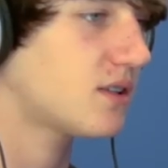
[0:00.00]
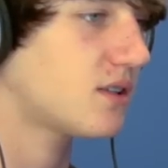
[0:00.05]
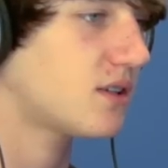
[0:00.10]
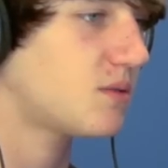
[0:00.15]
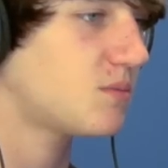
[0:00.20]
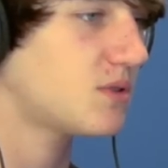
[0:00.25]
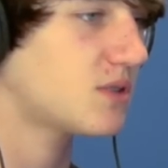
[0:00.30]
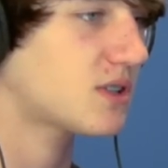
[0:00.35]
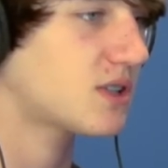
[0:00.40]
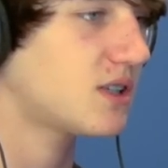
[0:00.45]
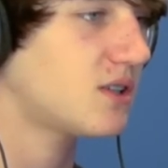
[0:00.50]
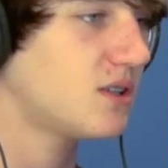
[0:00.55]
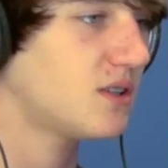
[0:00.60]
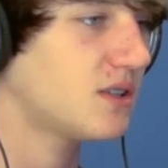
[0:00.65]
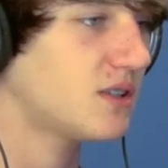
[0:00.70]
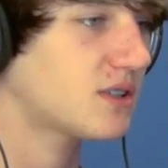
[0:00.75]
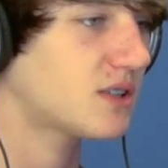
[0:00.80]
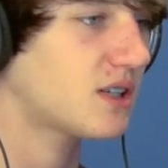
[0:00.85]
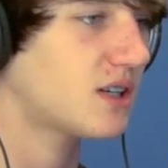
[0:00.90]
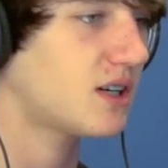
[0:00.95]
I'm just killing
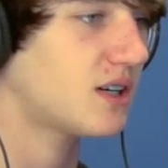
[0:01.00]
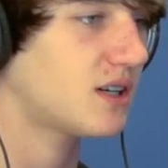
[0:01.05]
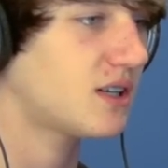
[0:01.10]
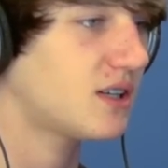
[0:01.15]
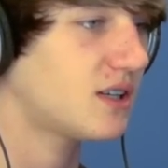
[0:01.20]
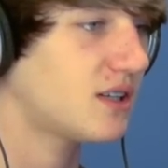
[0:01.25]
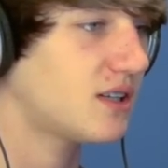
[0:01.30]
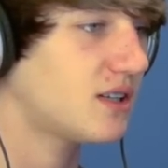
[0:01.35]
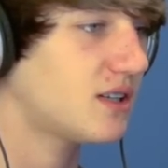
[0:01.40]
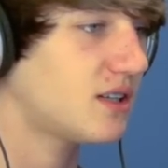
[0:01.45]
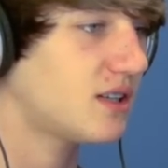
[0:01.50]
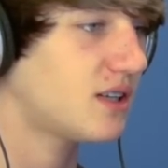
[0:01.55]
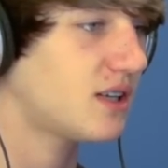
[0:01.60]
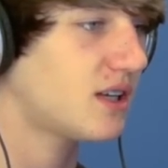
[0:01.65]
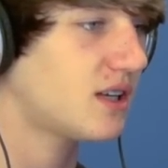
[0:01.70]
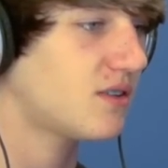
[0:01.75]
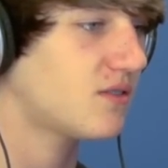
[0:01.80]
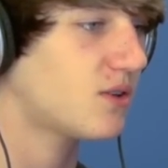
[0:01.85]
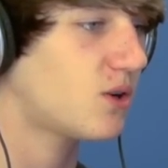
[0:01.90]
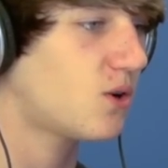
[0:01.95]
this guy. You
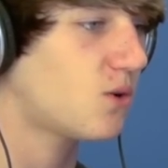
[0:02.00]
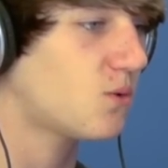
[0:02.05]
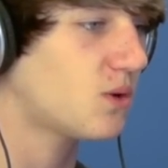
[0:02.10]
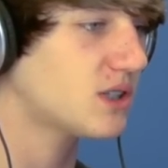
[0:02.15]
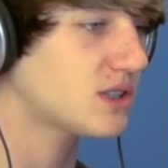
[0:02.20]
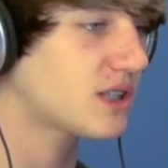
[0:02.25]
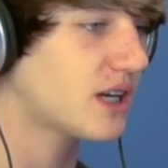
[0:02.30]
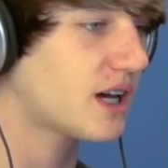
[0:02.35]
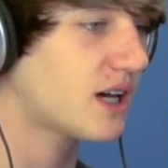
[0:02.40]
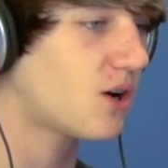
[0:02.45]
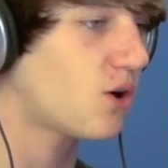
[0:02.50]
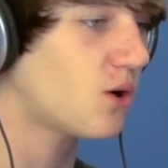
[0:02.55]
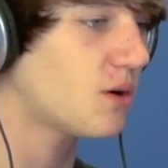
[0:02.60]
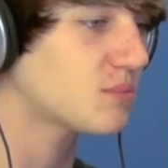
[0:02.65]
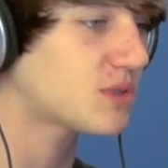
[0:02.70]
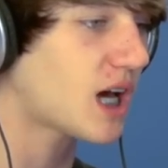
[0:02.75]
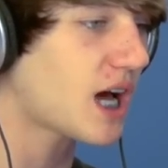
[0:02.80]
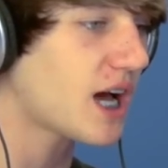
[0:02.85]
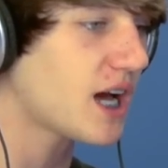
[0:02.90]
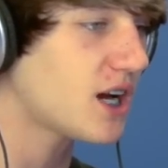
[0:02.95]
can't even. Oh, what is that? Oh,
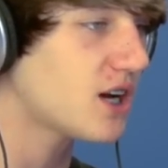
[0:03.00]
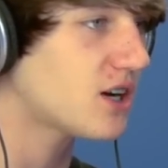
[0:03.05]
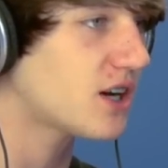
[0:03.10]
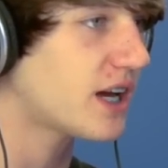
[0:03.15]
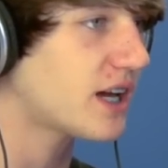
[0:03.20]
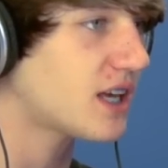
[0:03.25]
I'm tired.